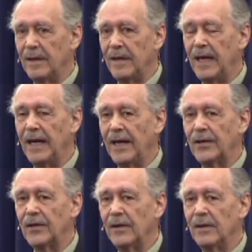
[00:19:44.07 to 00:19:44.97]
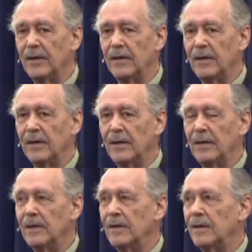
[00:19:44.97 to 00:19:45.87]
in it.
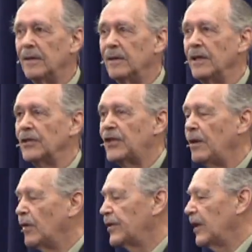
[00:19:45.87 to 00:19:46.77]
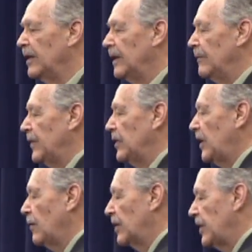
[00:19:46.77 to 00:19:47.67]
Do you see what the you
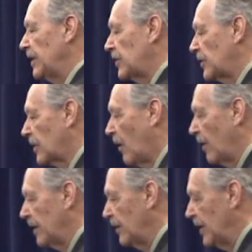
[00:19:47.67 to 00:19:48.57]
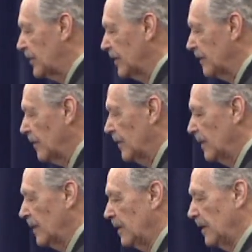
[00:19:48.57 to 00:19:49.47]
see where Jesus is going with this?
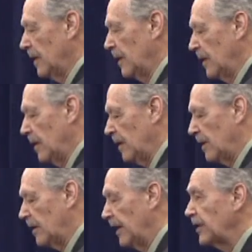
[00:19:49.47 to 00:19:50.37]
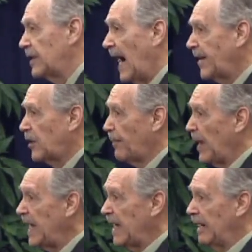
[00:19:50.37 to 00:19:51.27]
There's got to
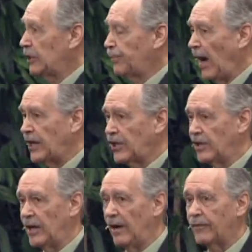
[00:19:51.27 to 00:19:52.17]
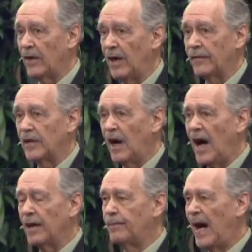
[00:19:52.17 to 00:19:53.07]
be an expression of, of
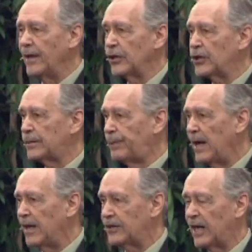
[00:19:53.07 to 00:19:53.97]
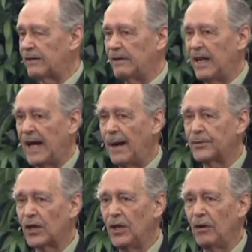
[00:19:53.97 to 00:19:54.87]
God by the Spirit that, that
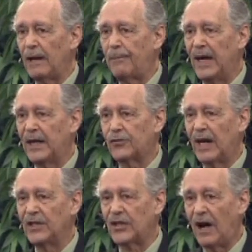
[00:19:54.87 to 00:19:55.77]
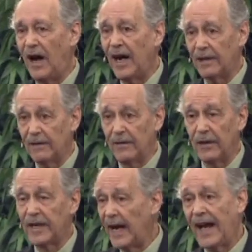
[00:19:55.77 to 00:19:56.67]
absolutely penetrates the heart.
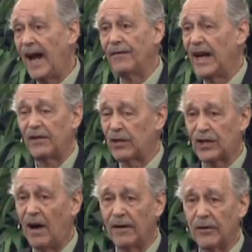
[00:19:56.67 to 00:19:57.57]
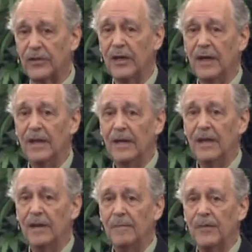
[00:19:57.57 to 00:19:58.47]
You've got to have that for starters.
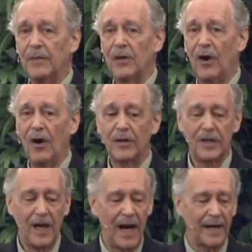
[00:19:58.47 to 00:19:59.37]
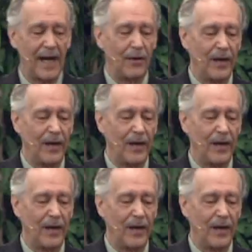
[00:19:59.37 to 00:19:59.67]
But oh God, how